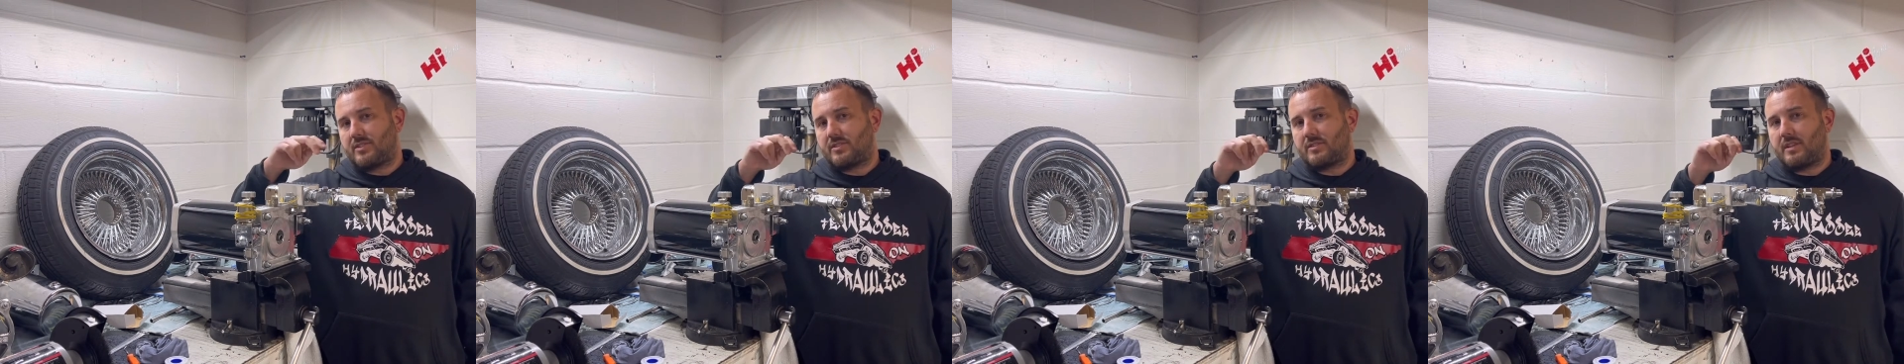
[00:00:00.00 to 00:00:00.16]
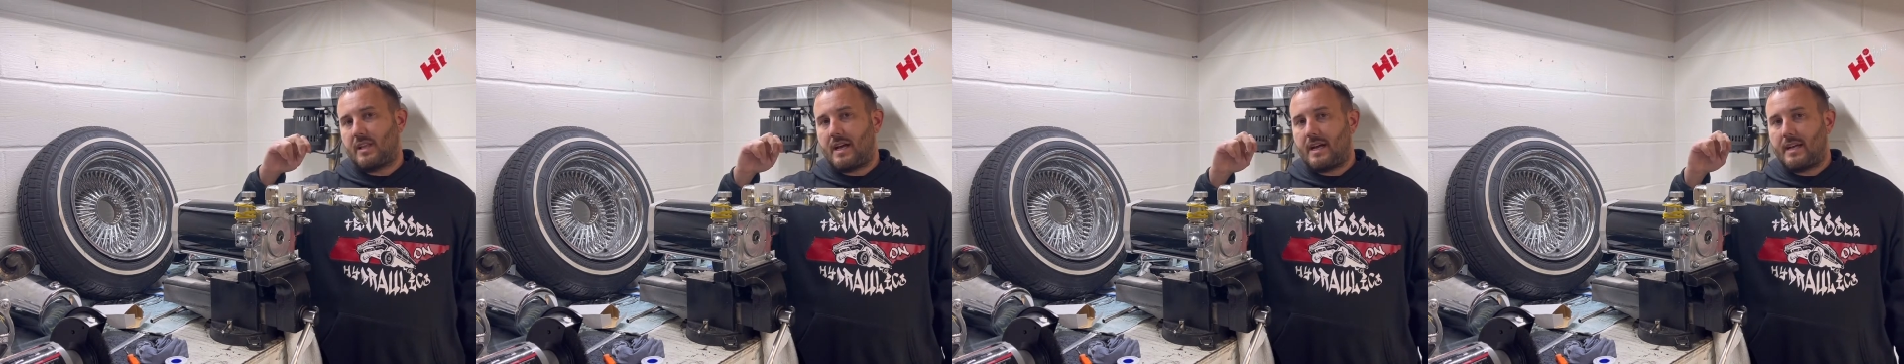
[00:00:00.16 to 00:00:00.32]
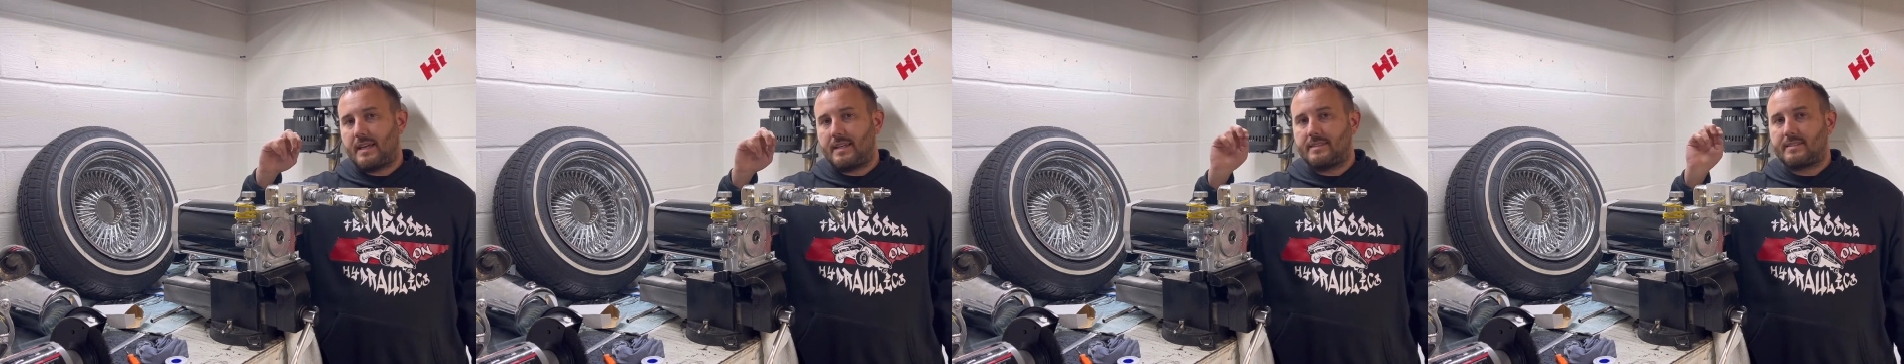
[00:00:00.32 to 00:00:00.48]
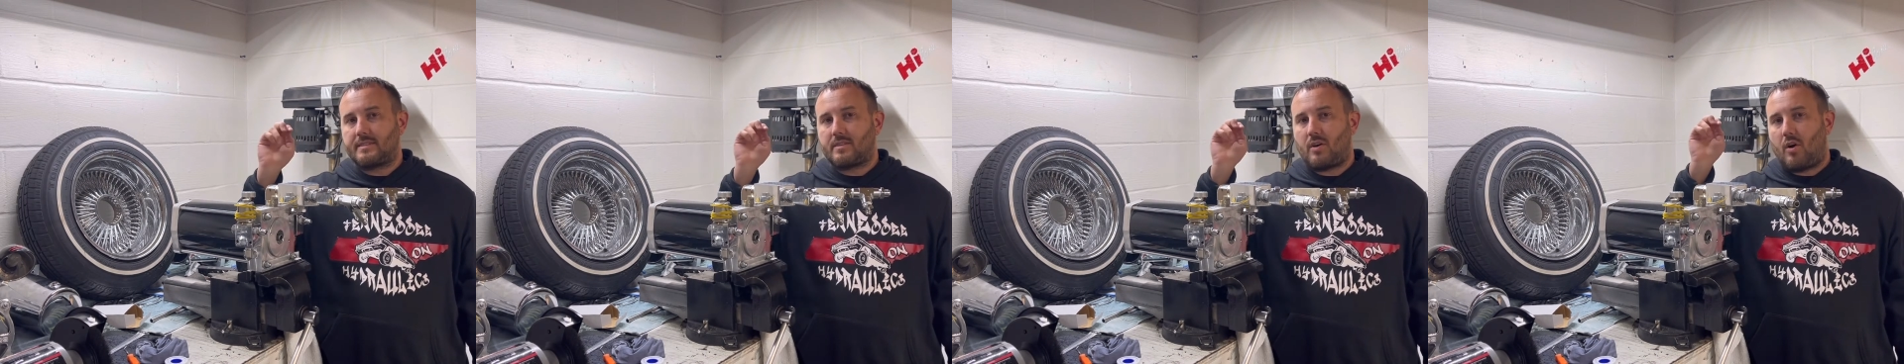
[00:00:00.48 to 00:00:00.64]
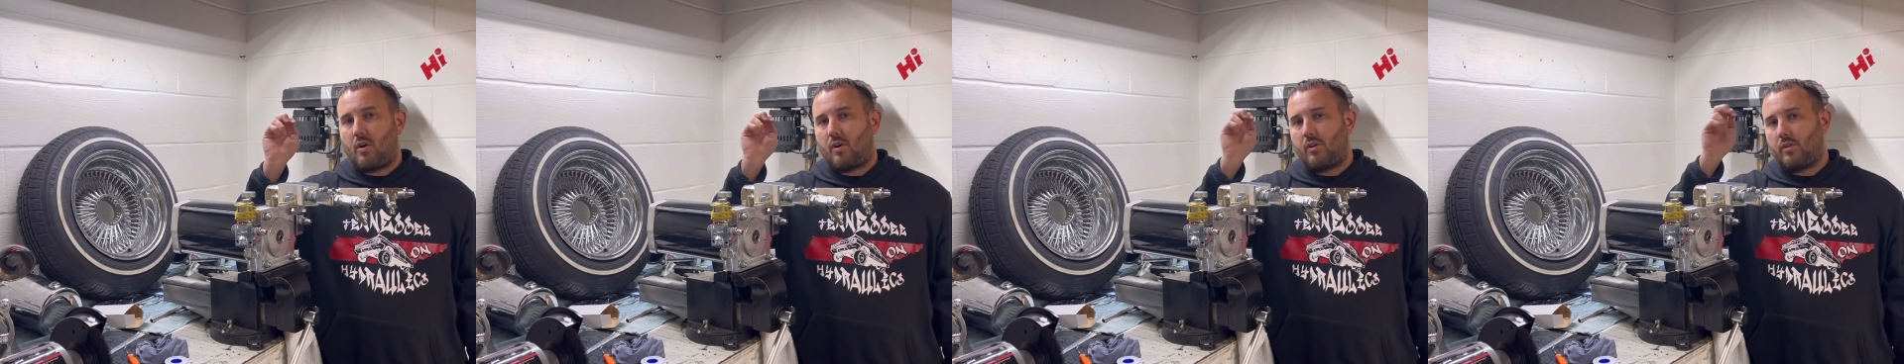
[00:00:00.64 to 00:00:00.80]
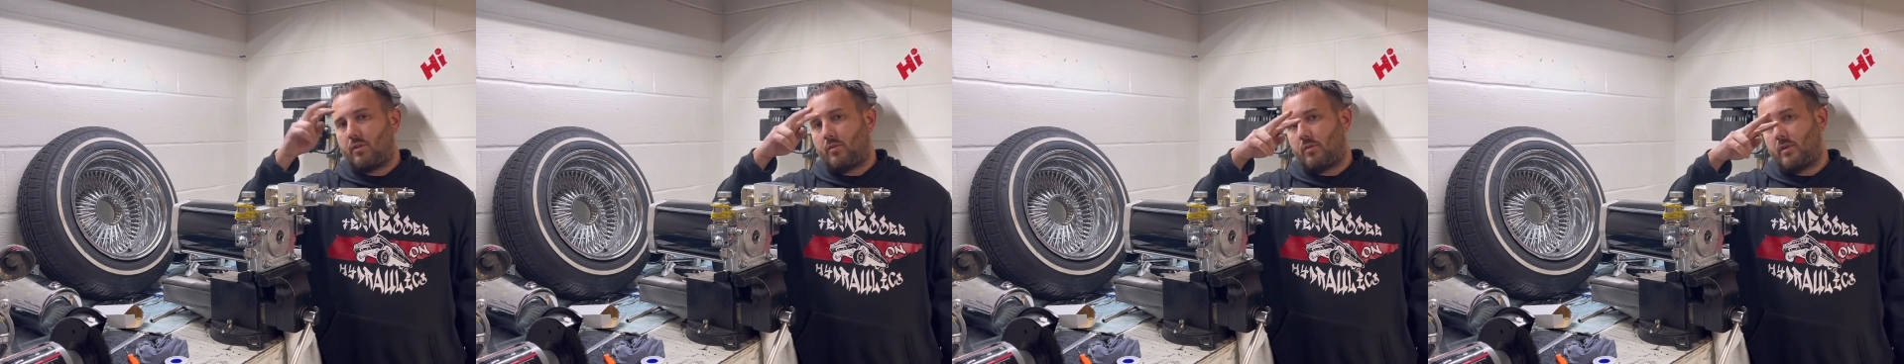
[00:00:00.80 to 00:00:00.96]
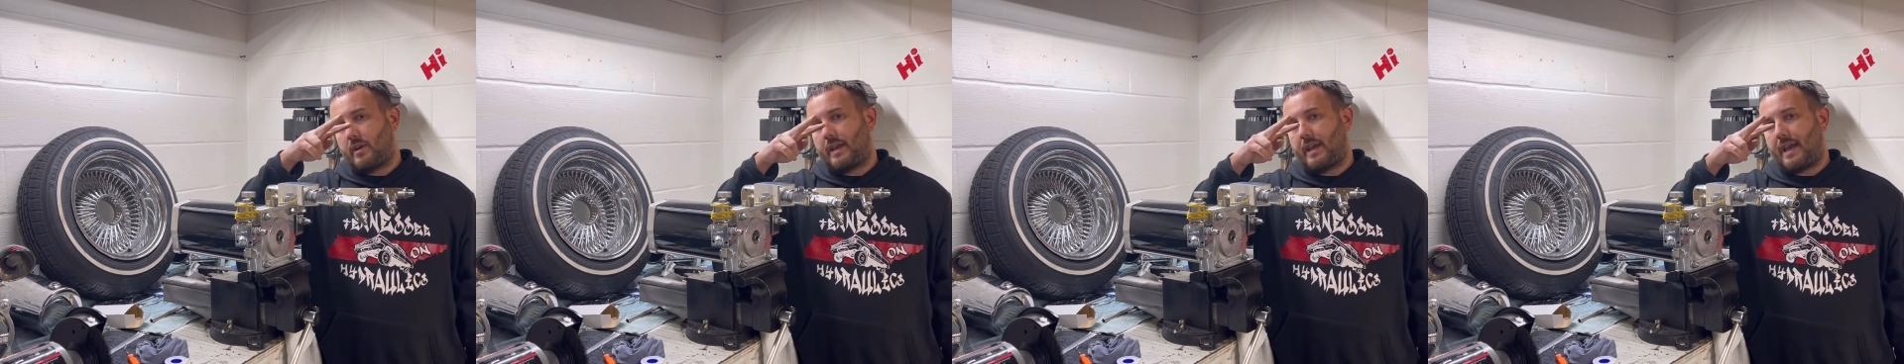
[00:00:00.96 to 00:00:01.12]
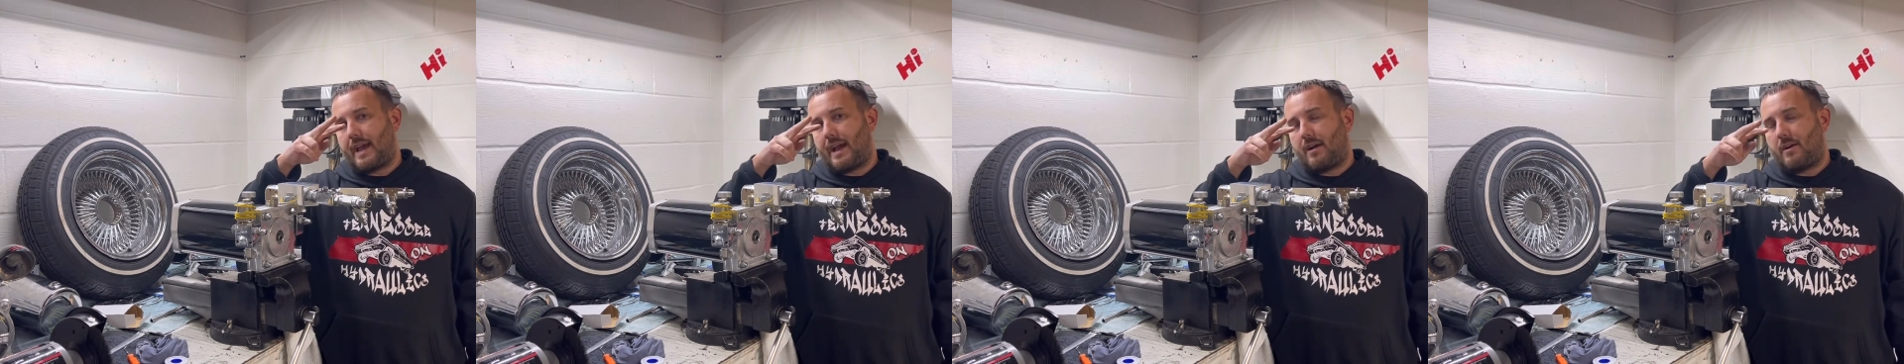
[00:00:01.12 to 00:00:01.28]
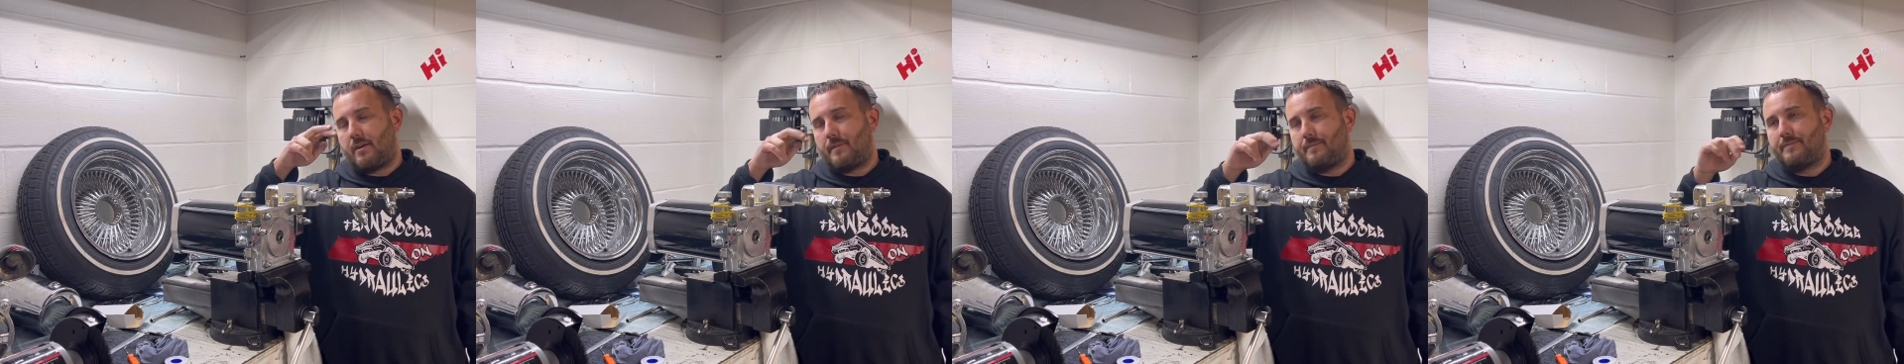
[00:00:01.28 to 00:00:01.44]
lines all the way
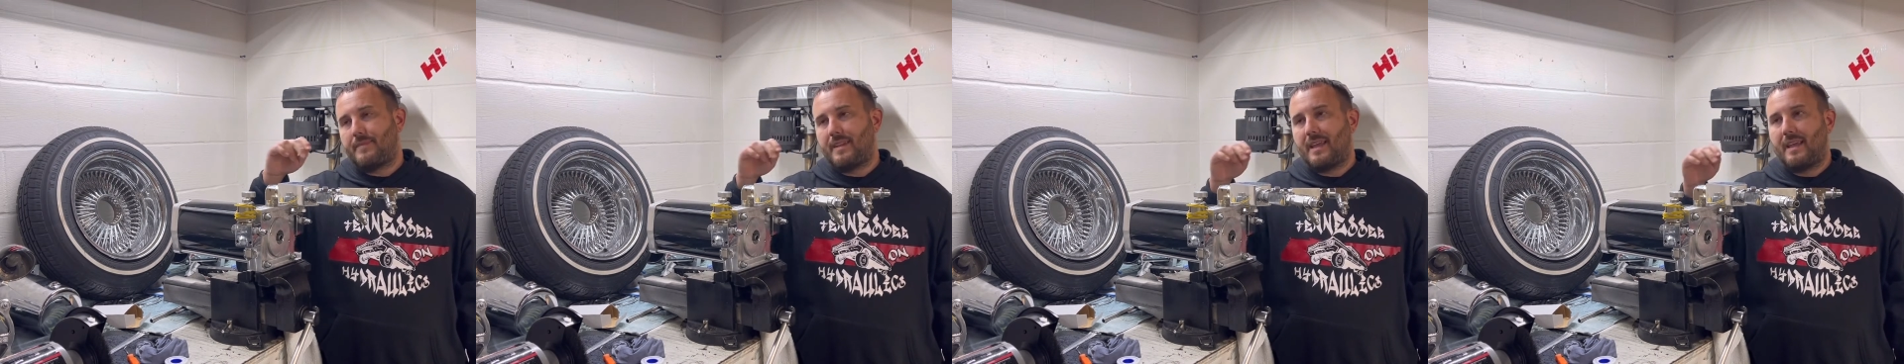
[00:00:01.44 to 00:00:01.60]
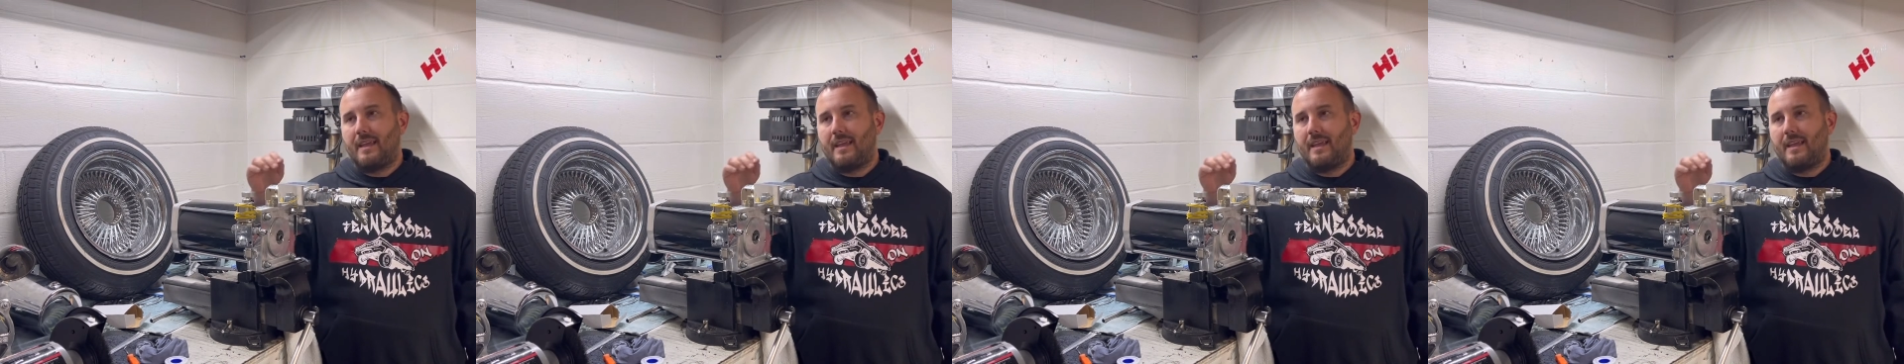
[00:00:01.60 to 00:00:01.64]
out.